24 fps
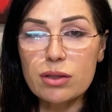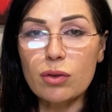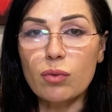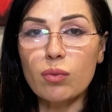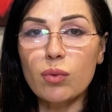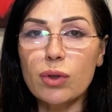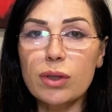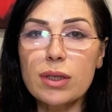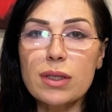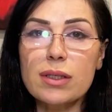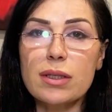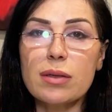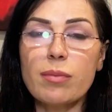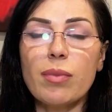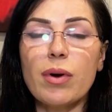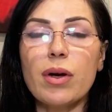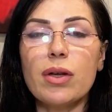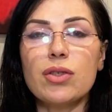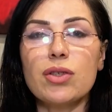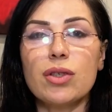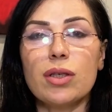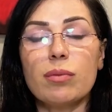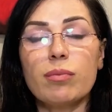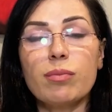what is a
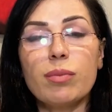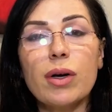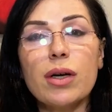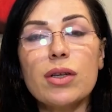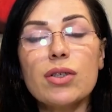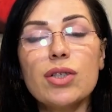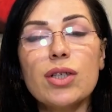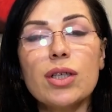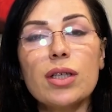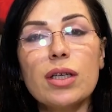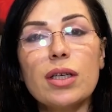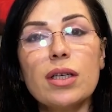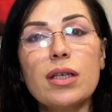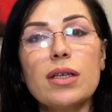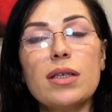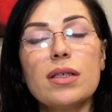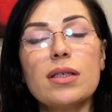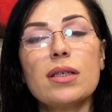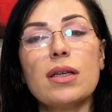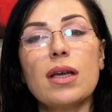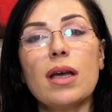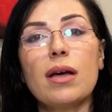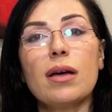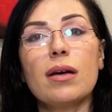budget? Budget
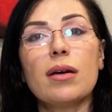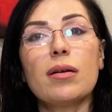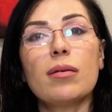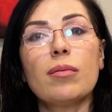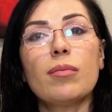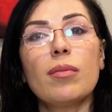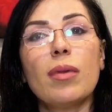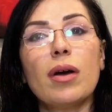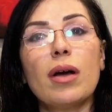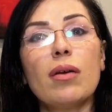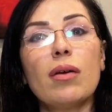is a